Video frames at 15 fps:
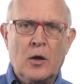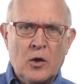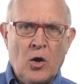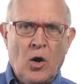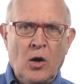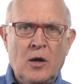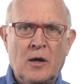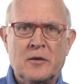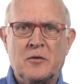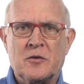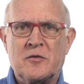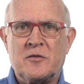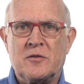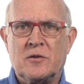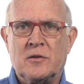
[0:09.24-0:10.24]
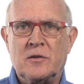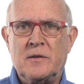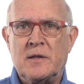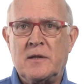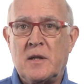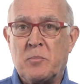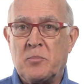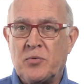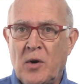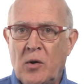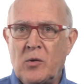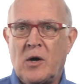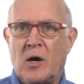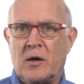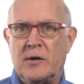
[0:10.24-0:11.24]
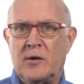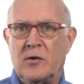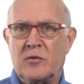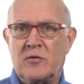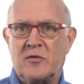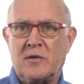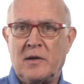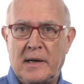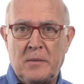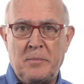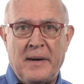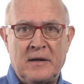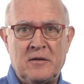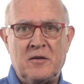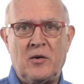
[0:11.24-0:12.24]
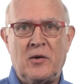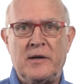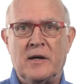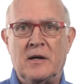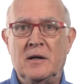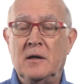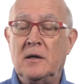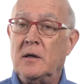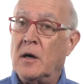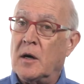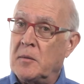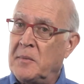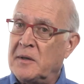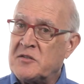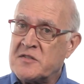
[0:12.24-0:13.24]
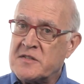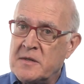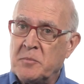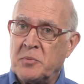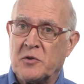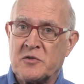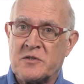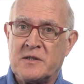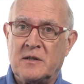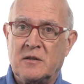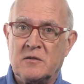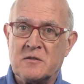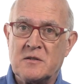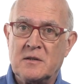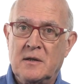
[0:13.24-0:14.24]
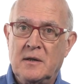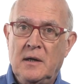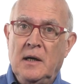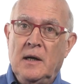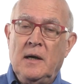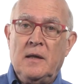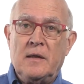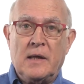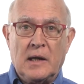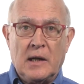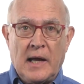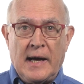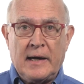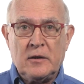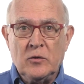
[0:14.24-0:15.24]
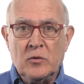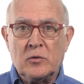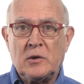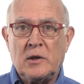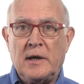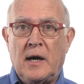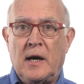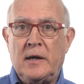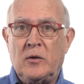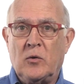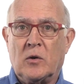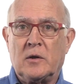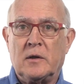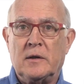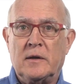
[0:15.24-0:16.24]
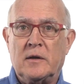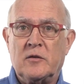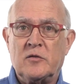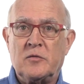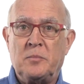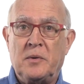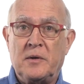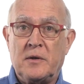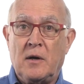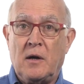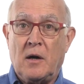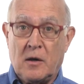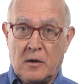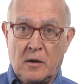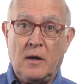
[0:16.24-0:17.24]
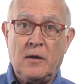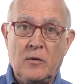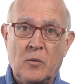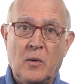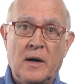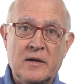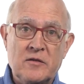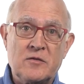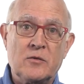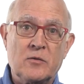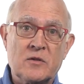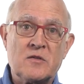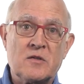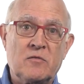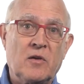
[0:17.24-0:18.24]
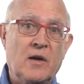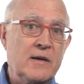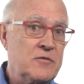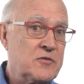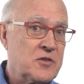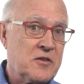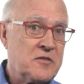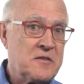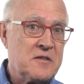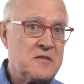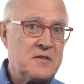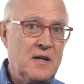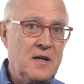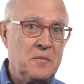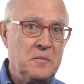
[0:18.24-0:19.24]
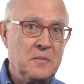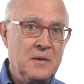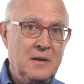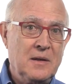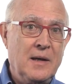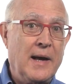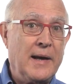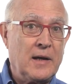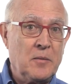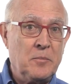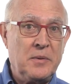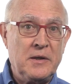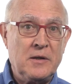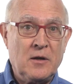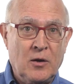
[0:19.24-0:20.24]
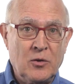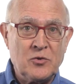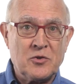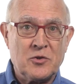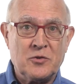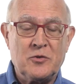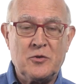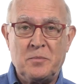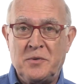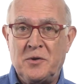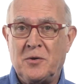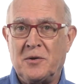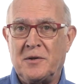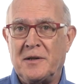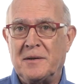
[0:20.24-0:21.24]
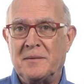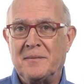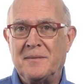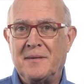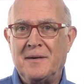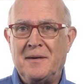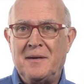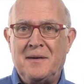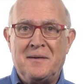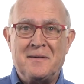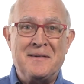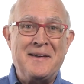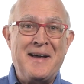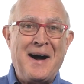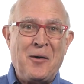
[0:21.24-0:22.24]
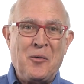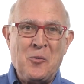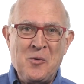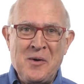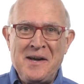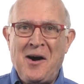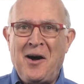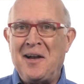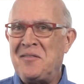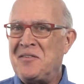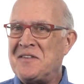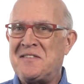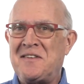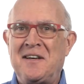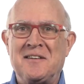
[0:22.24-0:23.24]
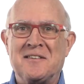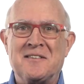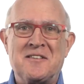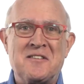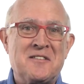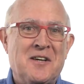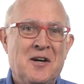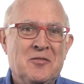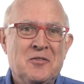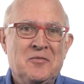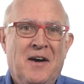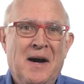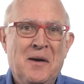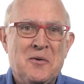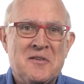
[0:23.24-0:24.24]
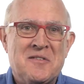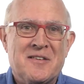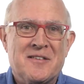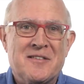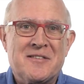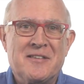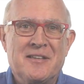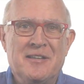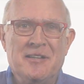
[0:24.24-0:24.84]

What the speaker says: Koch understood that the prokaryotes, like bacteria, are much simpler cells. They lack nuclei and organelles, but are otherwise units of life just the same, and can be cultured to purity. Now we all of a sudden discover viruses.